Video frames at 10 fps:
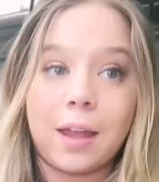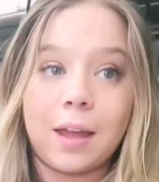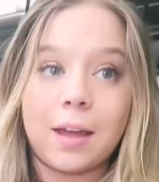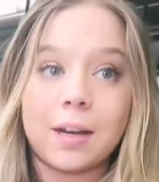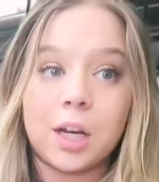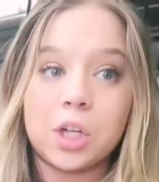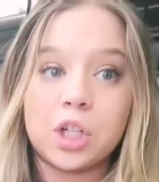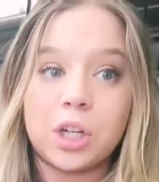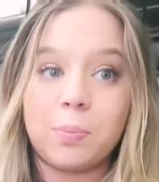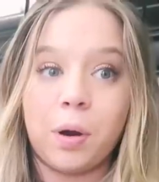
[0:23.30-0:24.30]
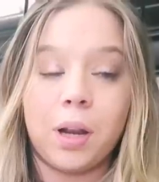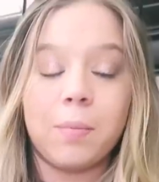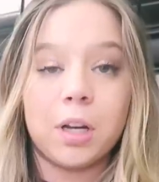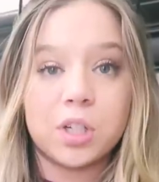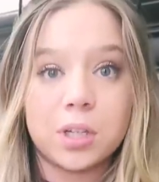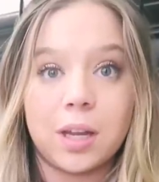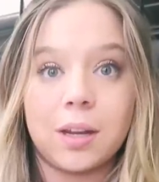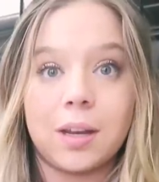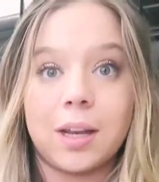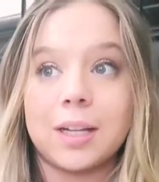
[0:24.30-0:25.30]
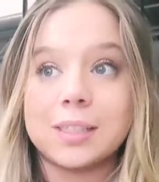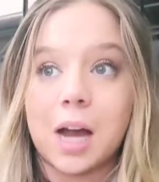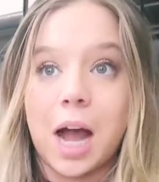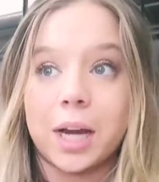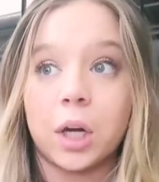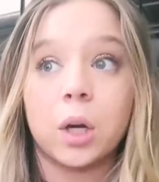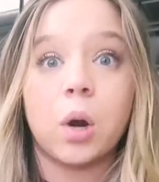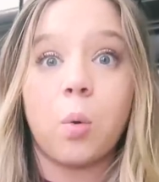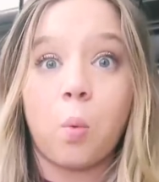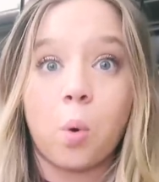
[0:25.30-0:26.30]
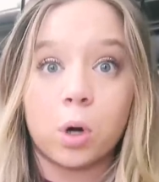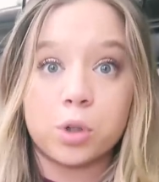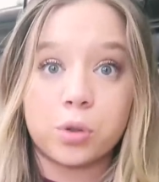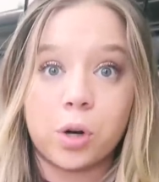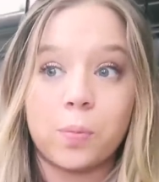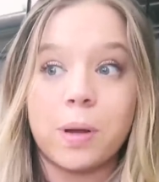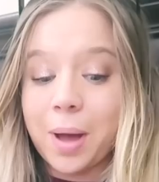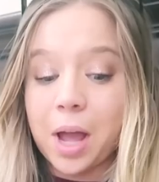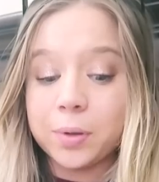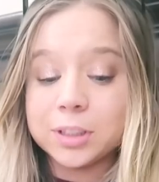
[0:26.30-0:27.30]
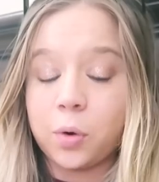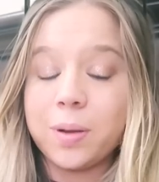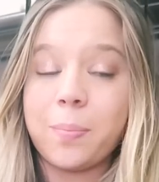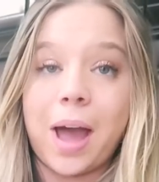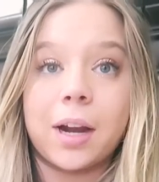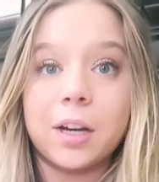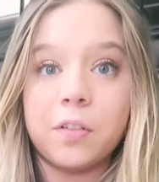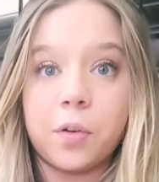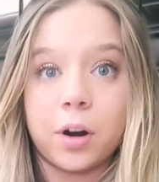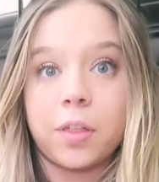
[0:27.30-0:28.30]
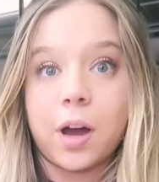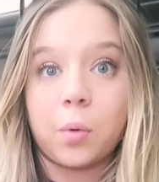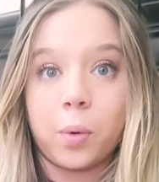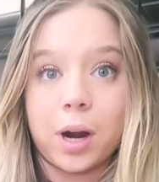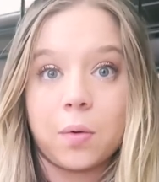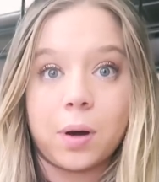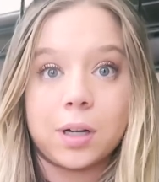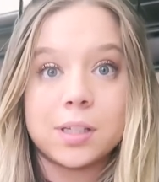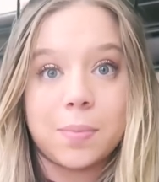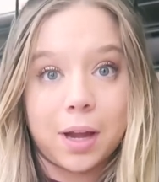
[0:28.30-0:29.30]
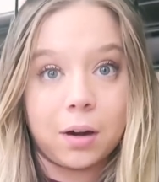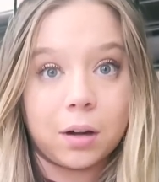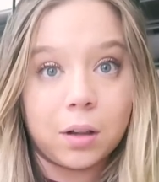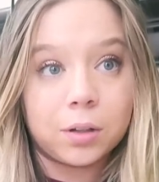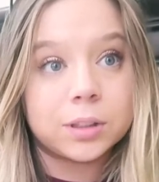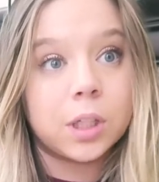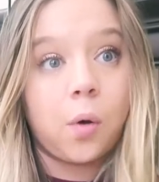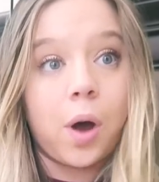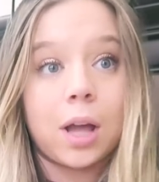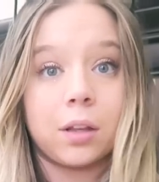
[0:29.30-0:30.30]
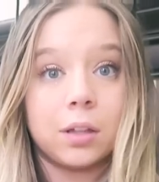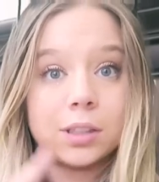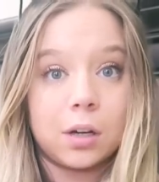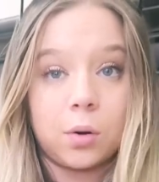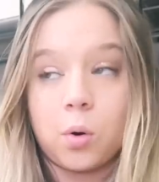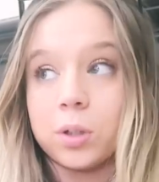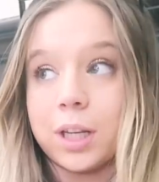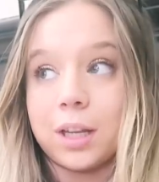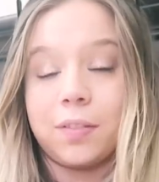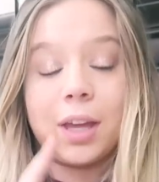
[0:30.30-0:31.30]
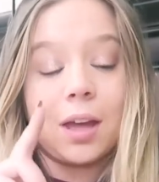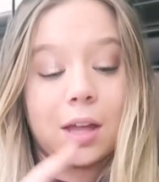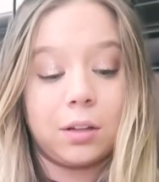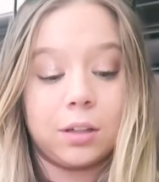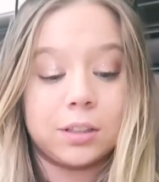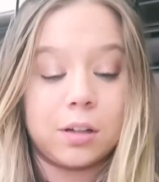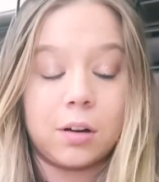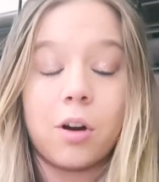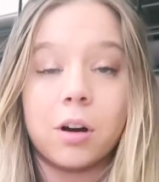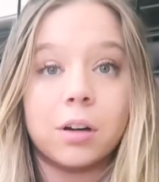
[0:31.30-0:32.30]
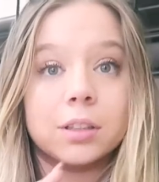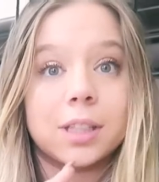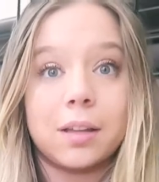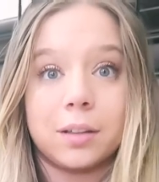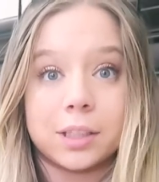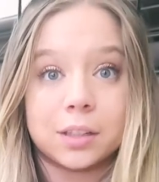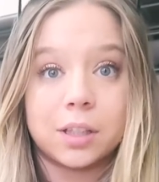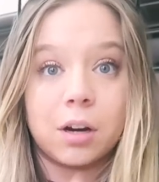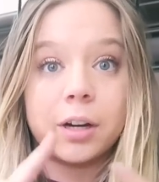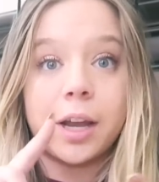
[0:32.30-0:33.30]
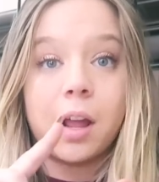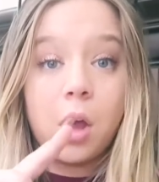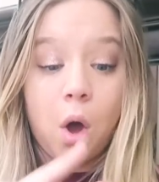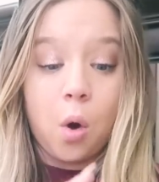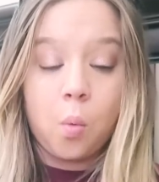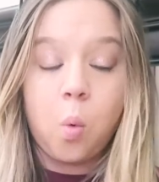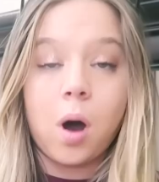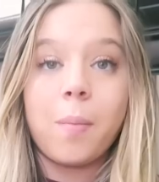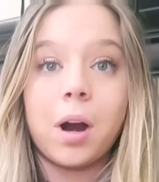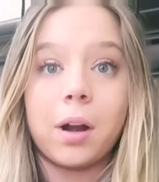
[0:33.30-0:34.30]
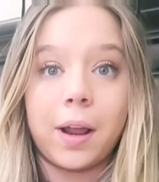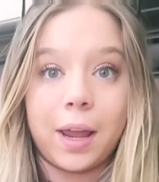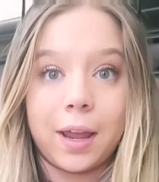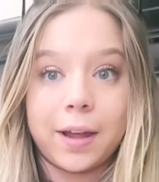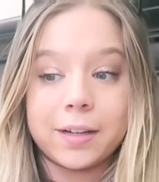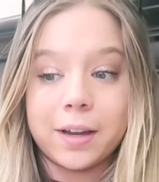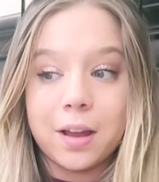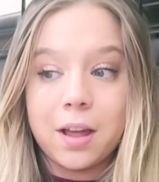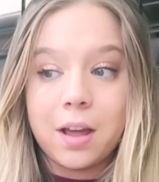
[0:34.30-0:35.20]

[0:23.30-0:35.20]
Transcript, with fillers: and she pretty much needed an entire wardrobe. I was going back and forth on where I wanted to buy her clothes. So I looked on Old Navy, I looked on Carter's, I looked at Target, Walmart, and